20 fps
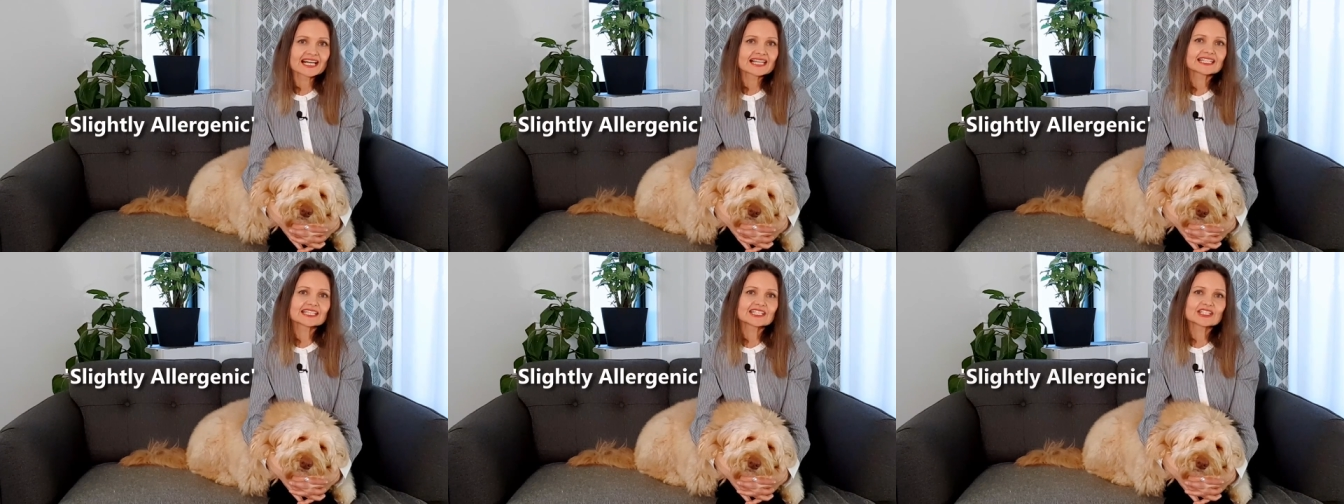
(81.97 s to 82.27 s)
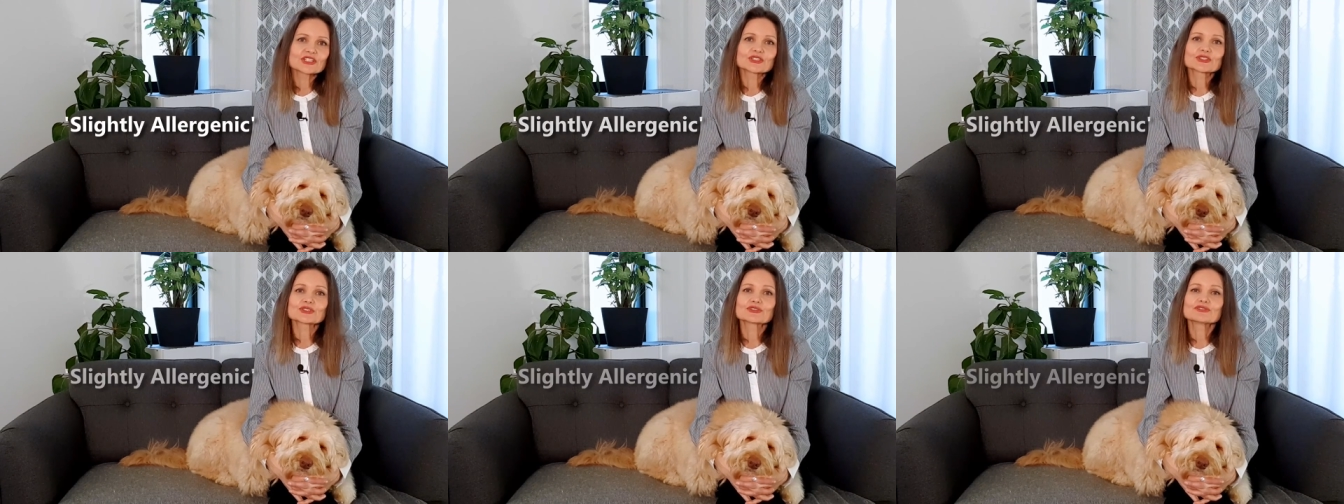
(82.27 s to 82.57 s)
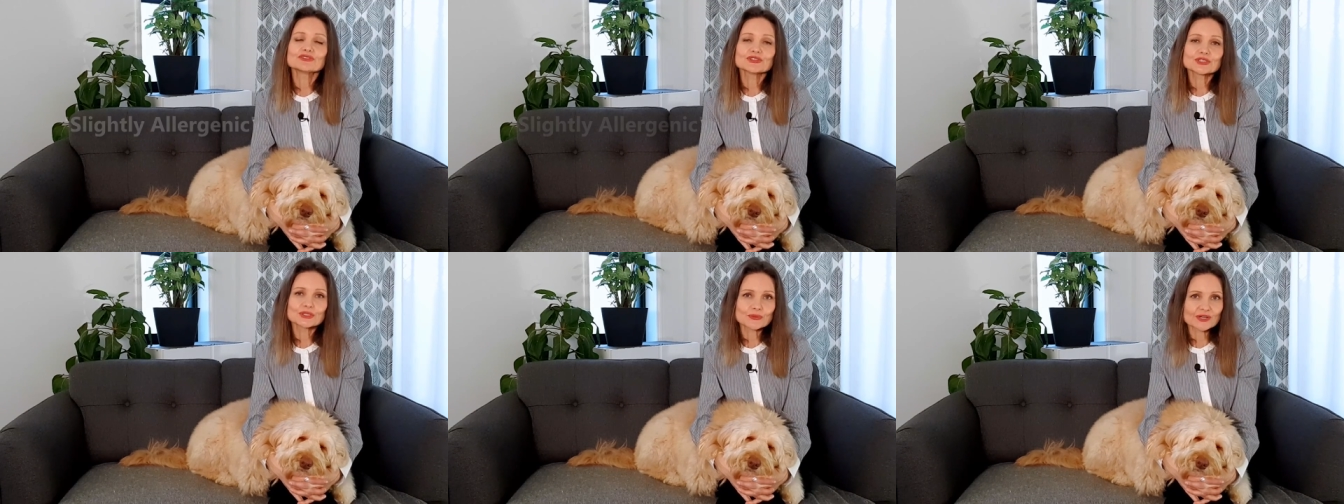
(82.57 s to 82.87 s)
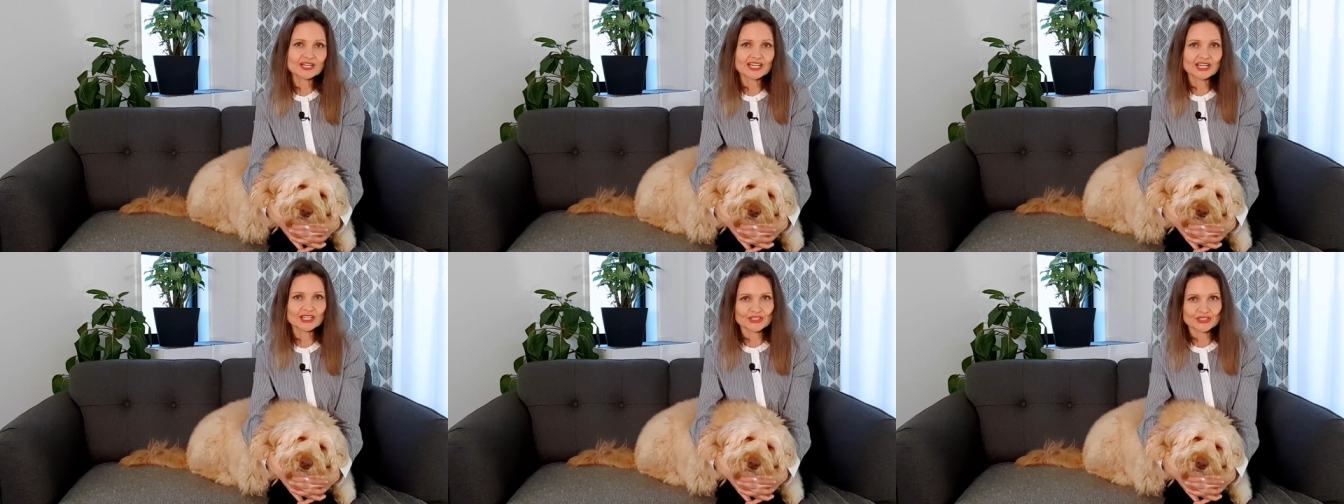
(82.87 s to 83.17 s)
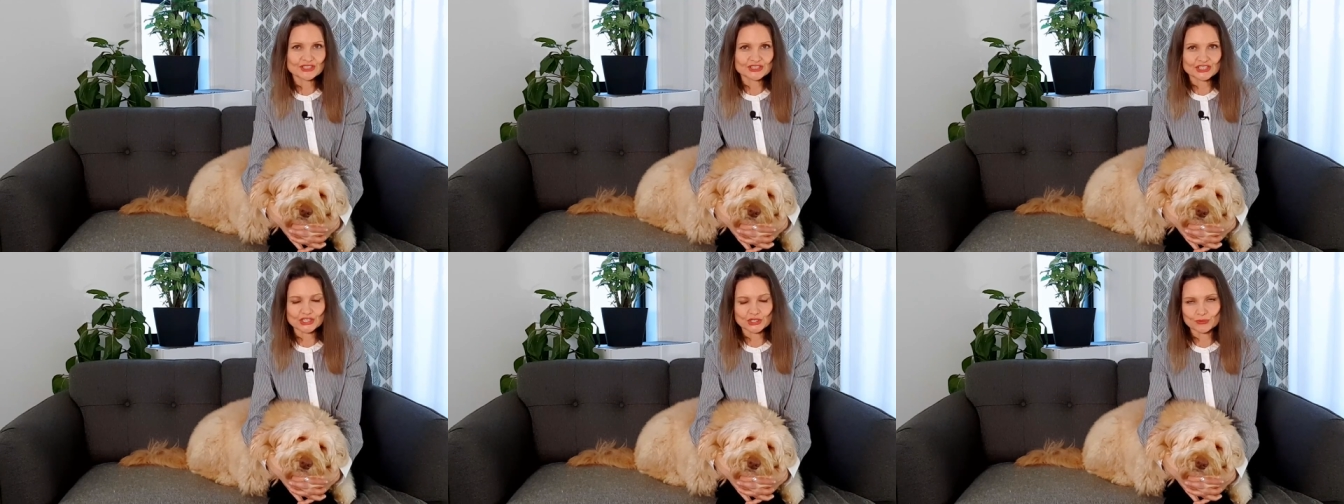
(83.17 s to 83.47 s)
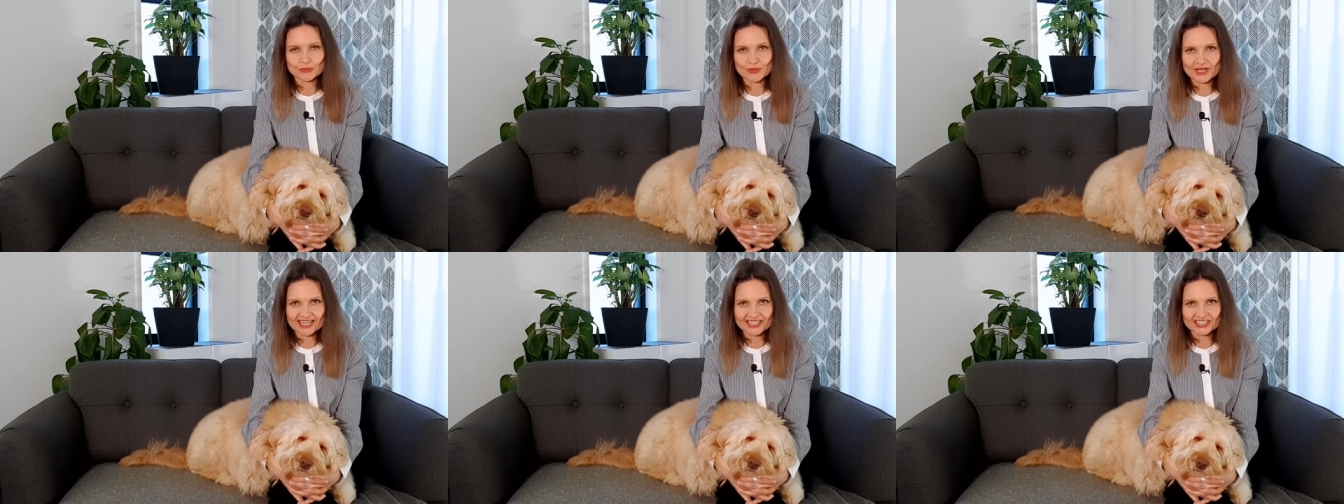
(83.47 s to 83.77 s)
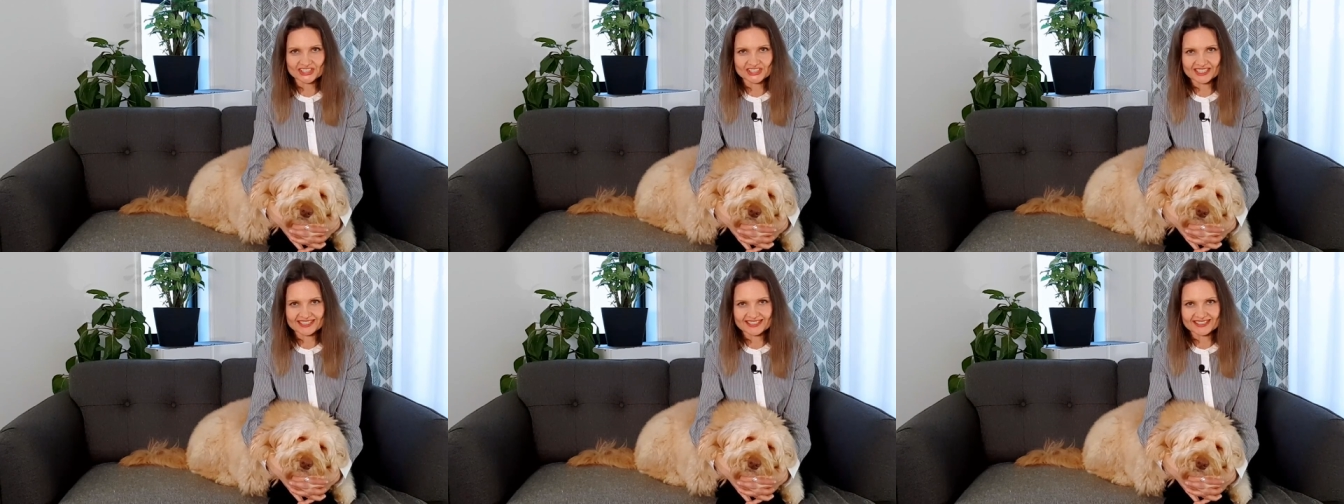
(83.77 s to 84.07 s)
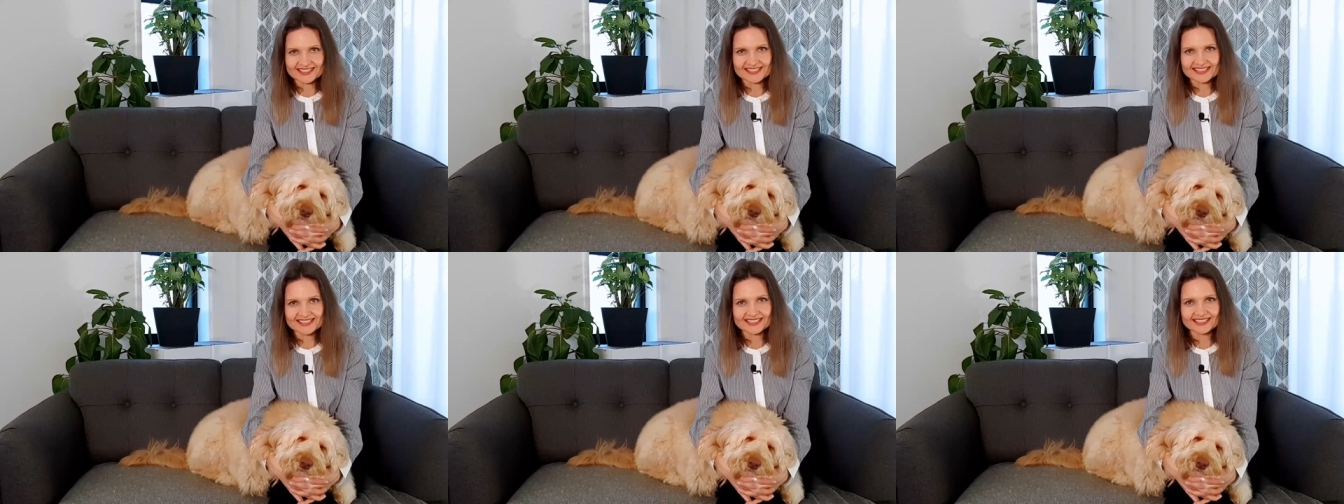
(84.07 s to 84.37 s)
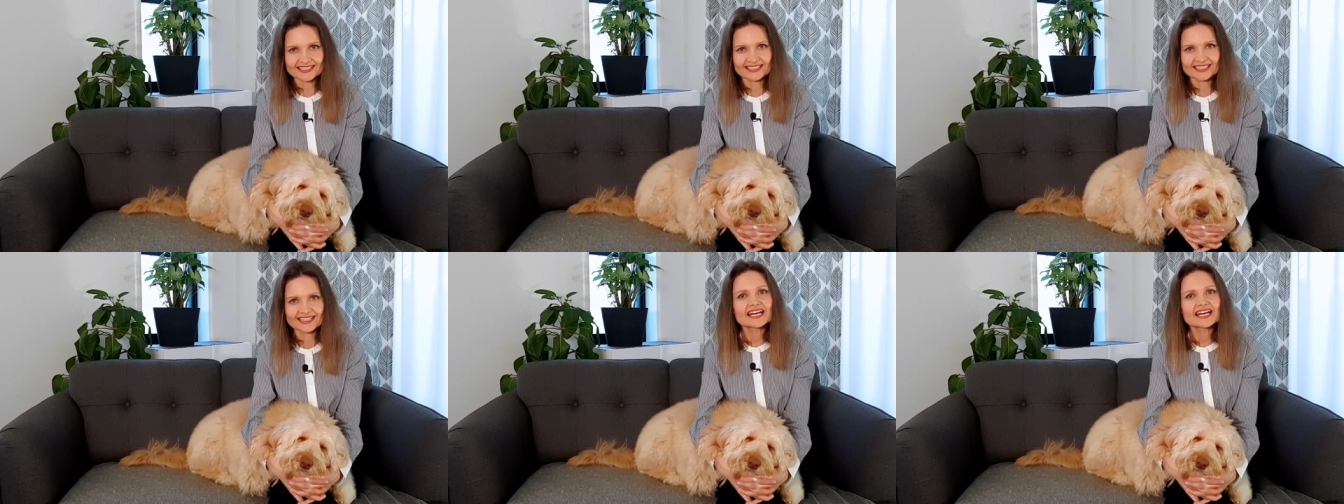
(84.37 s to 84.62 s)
leading to fewer allergic reactions.